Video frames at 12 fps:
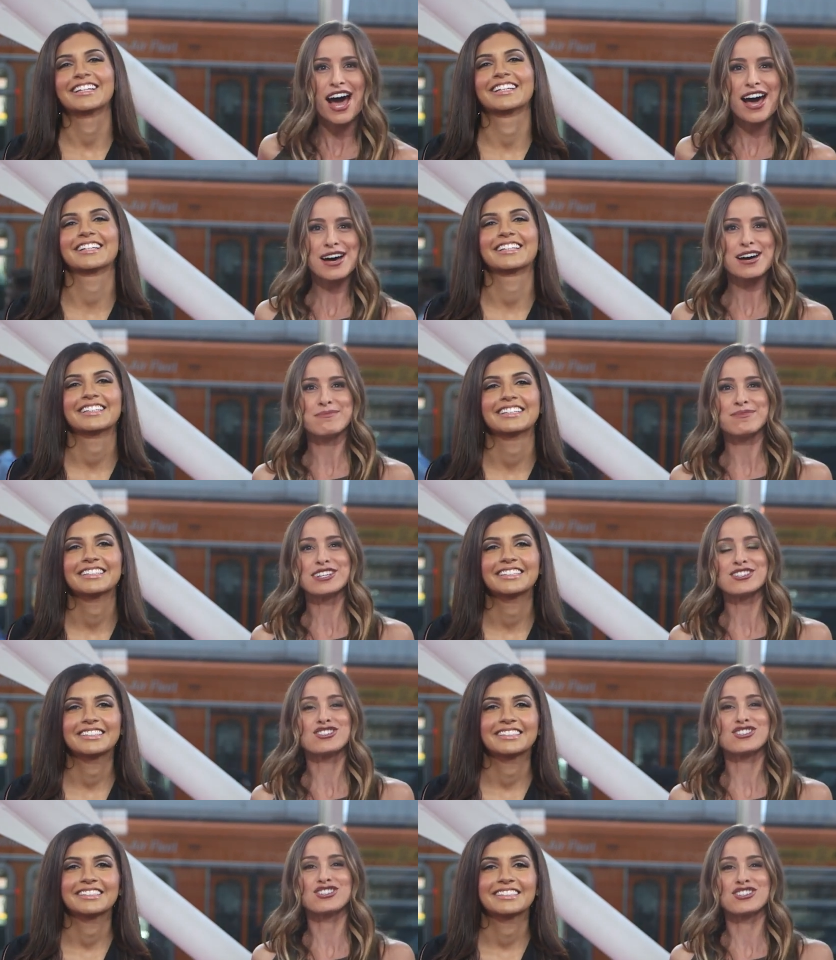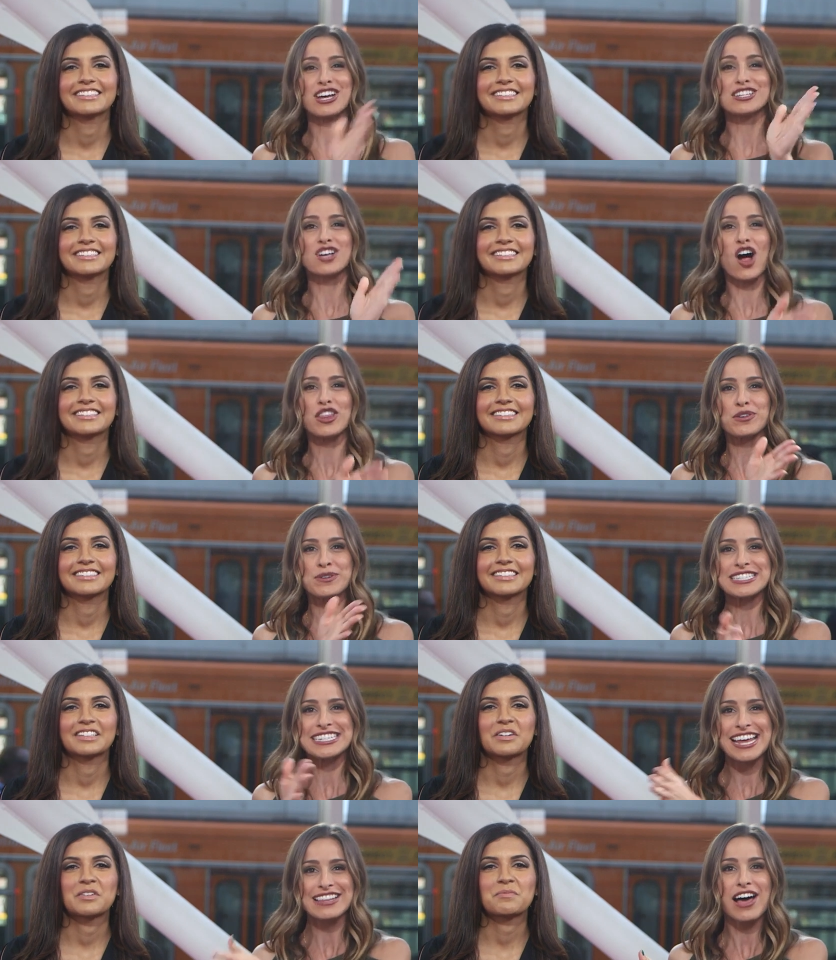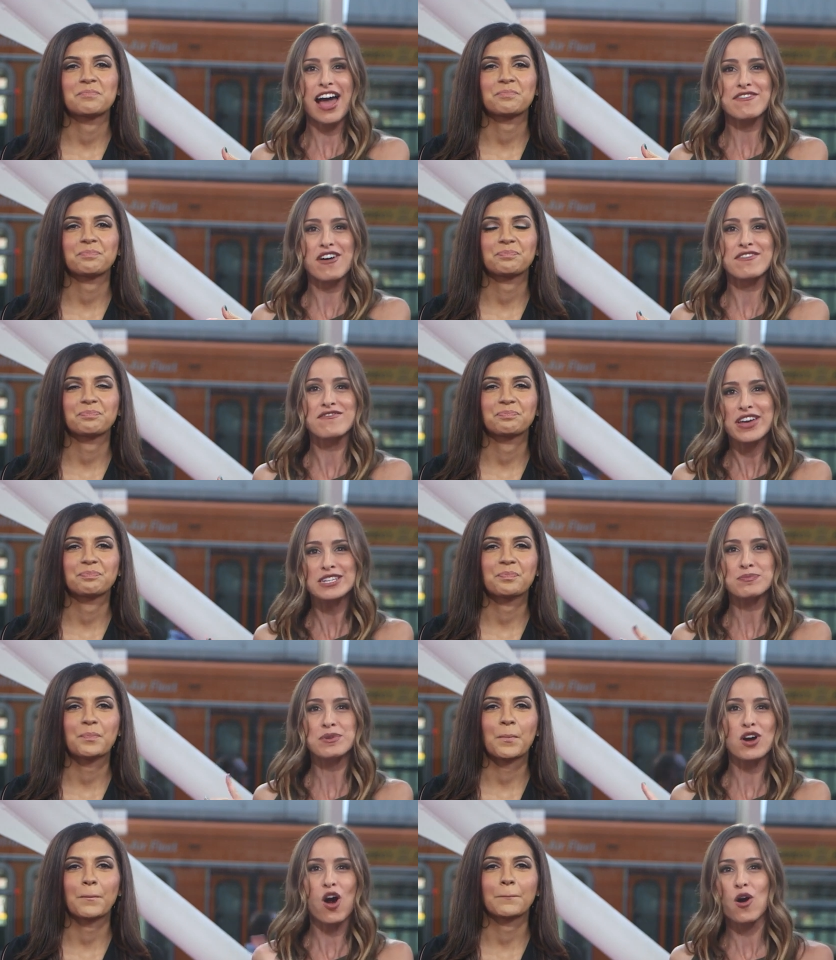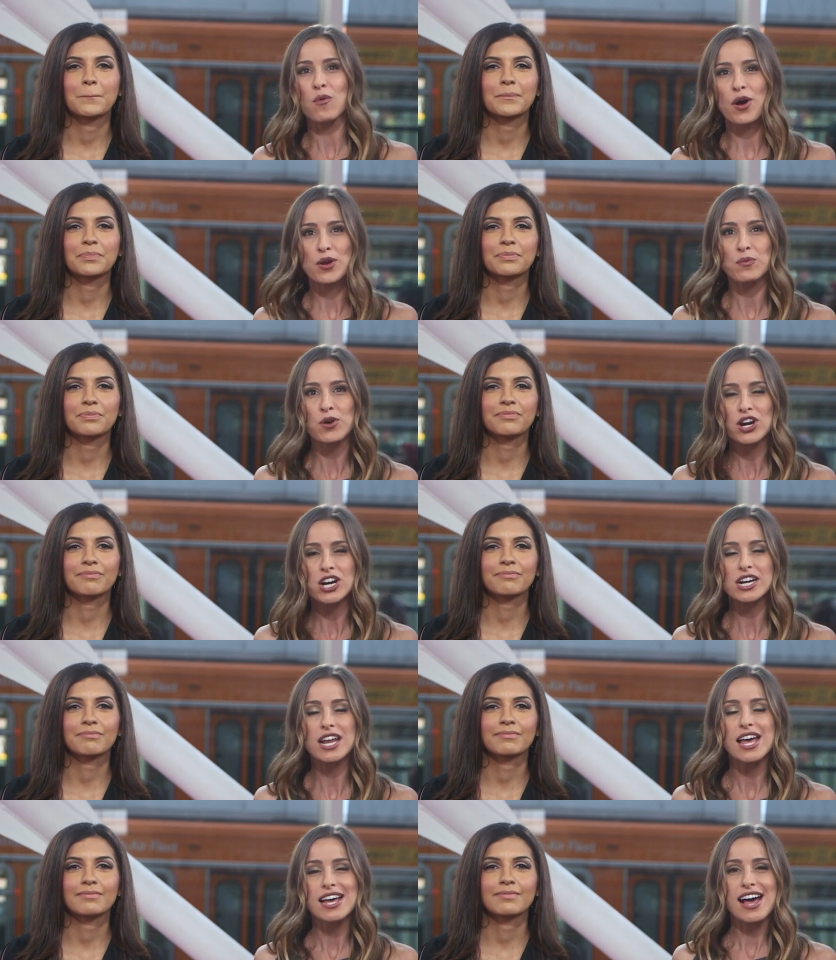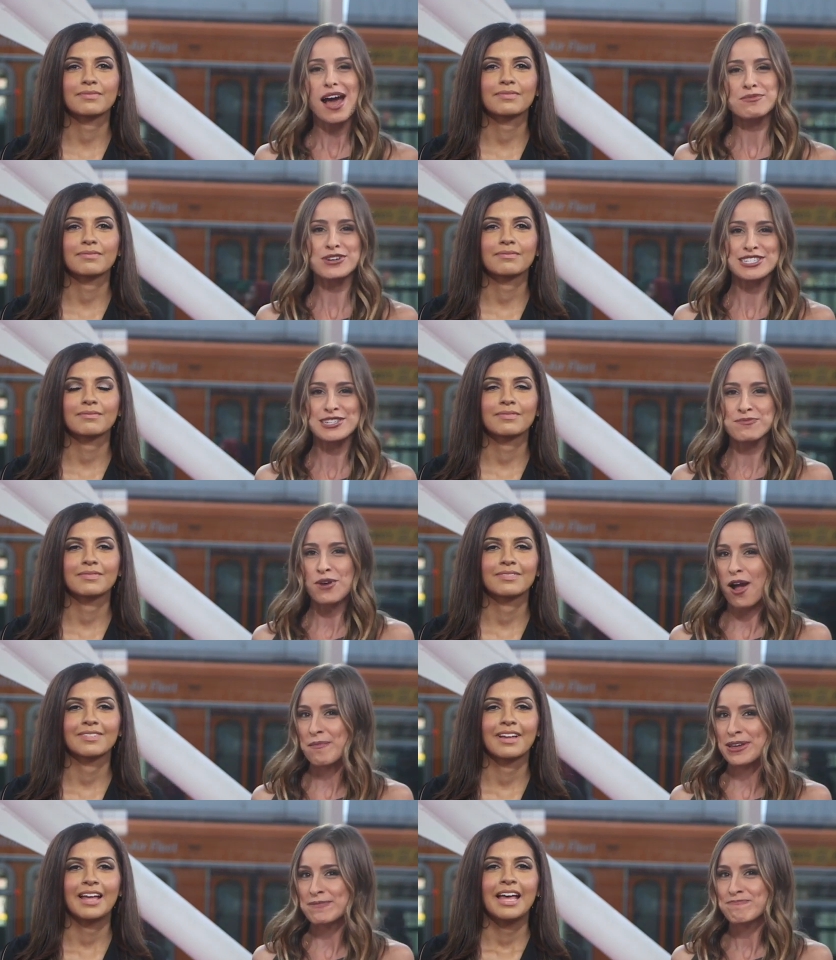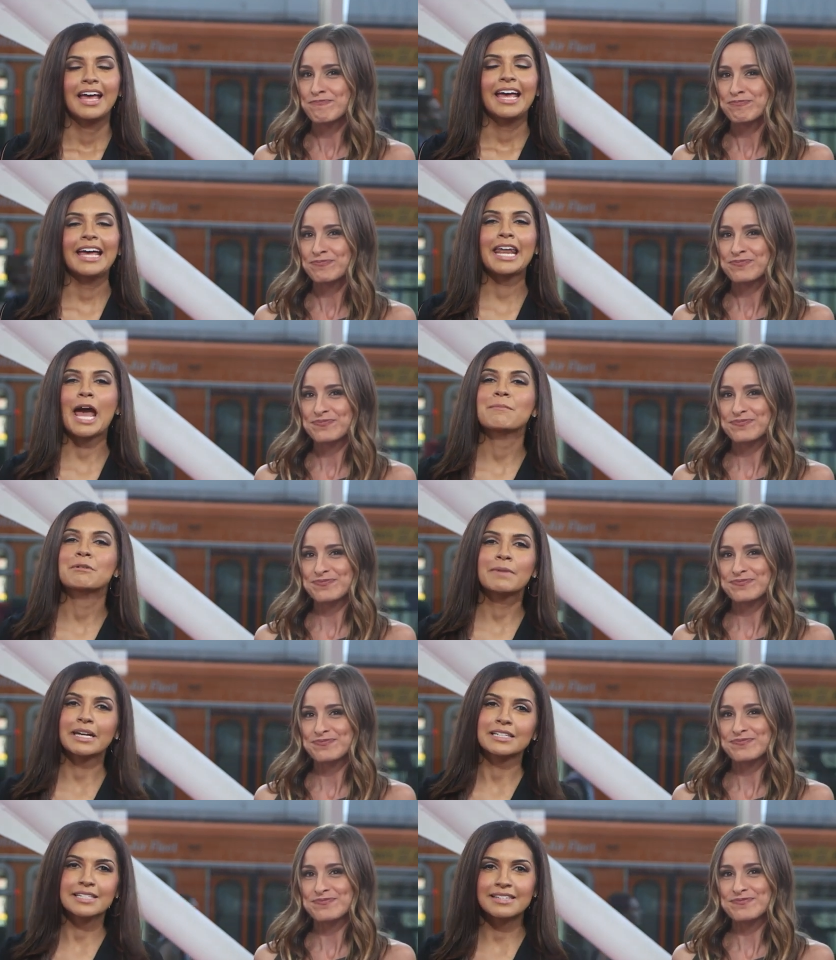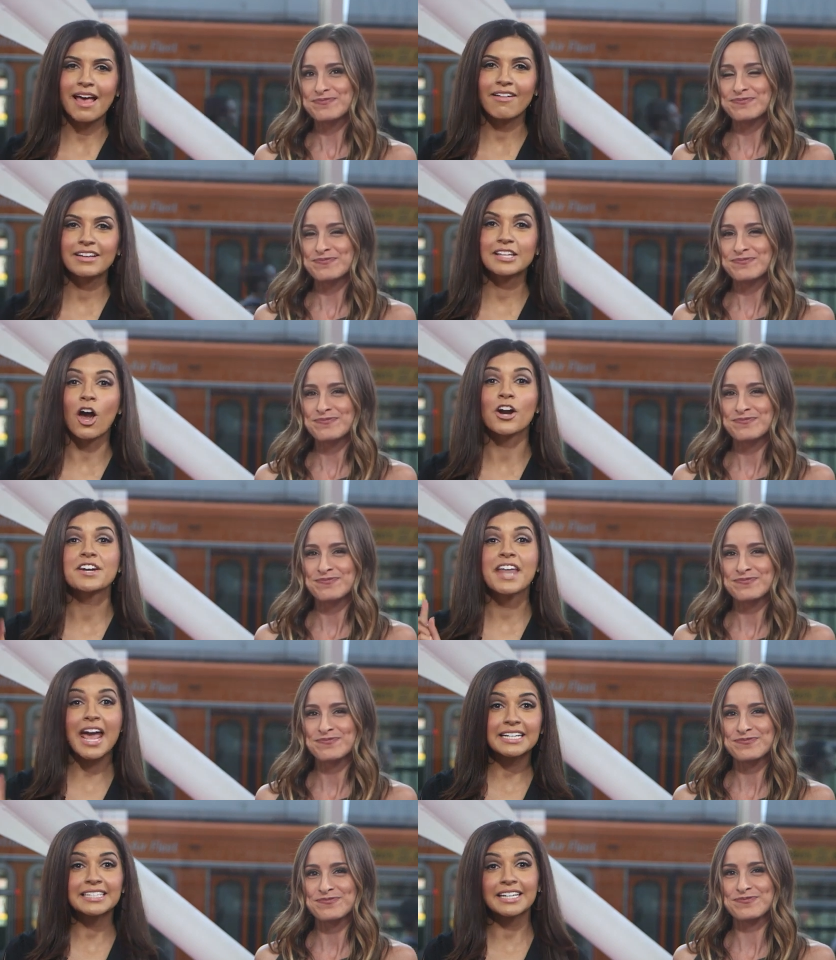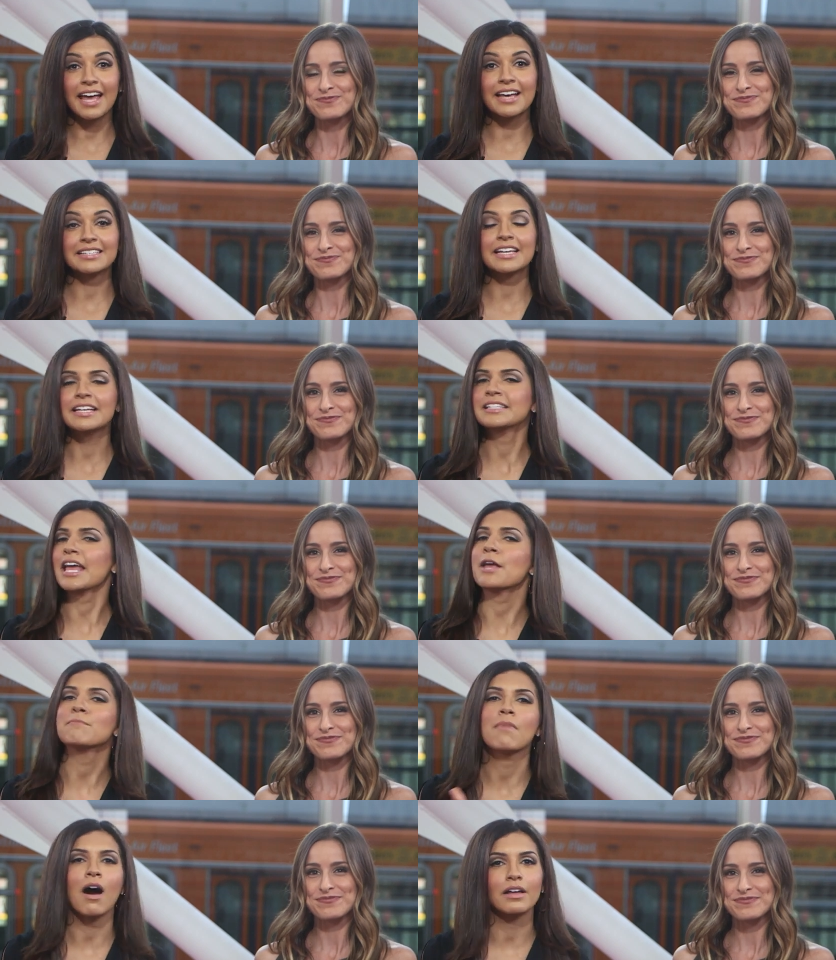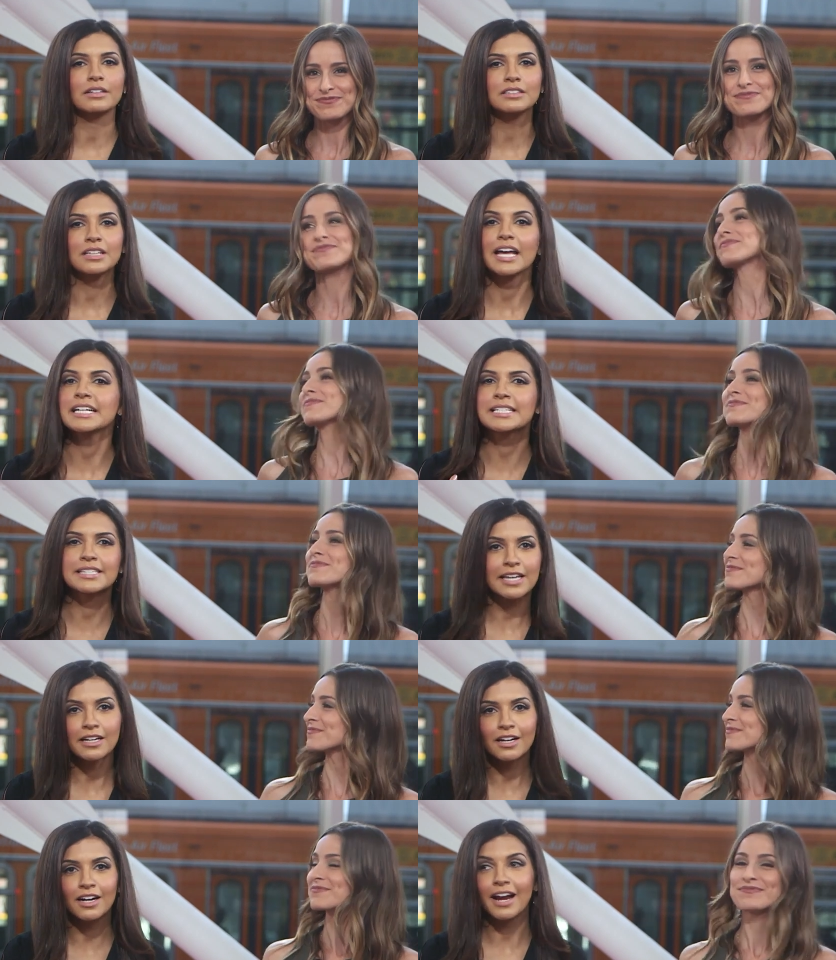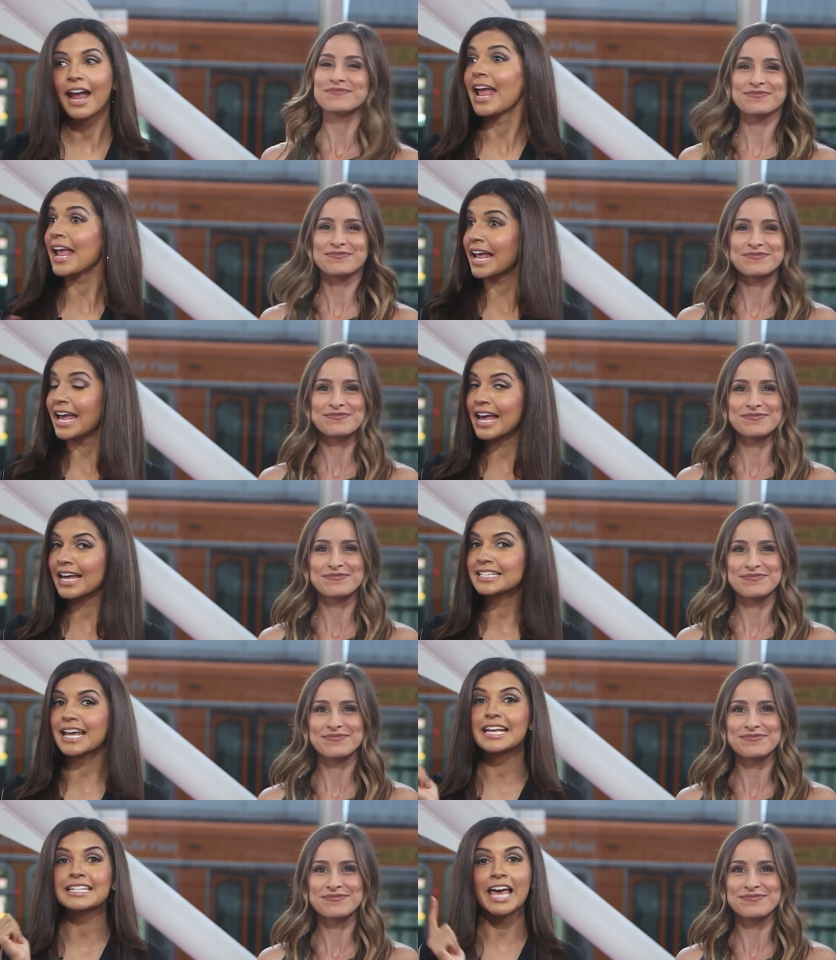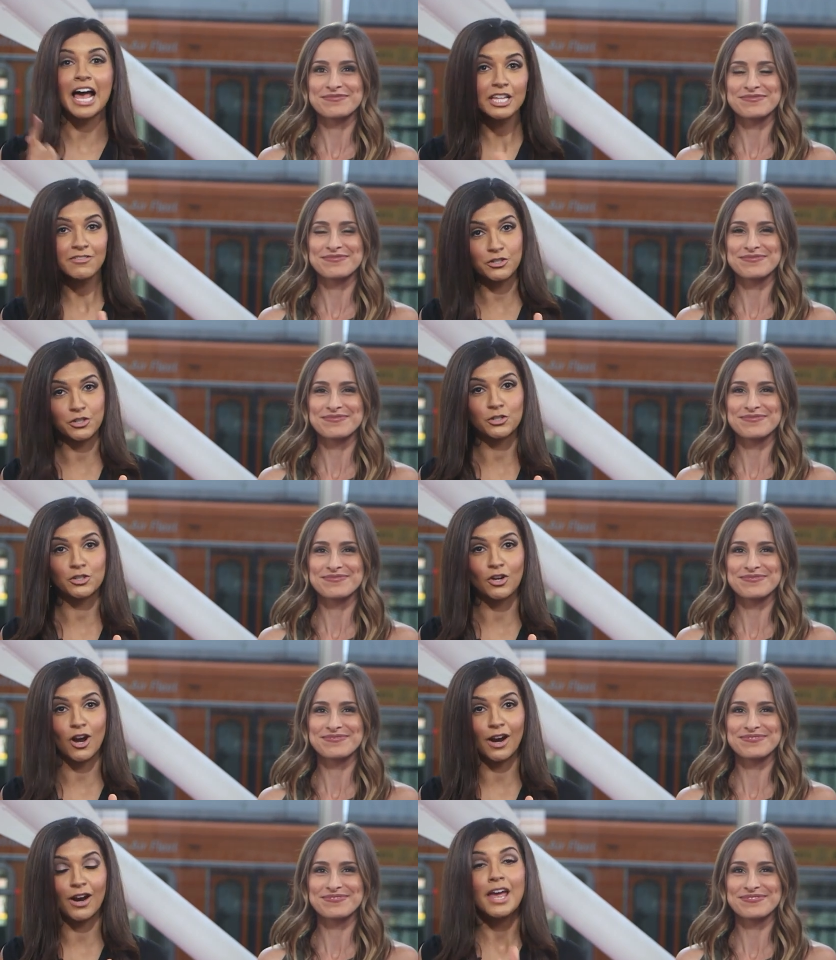Speaker 1: um, it's just Hollywood Today live on Facebook, all one word. I'm Kristen Brockman.
Speaker 2: And I'm Amanda Salas. Our next guest is a model, a singer, and a television star.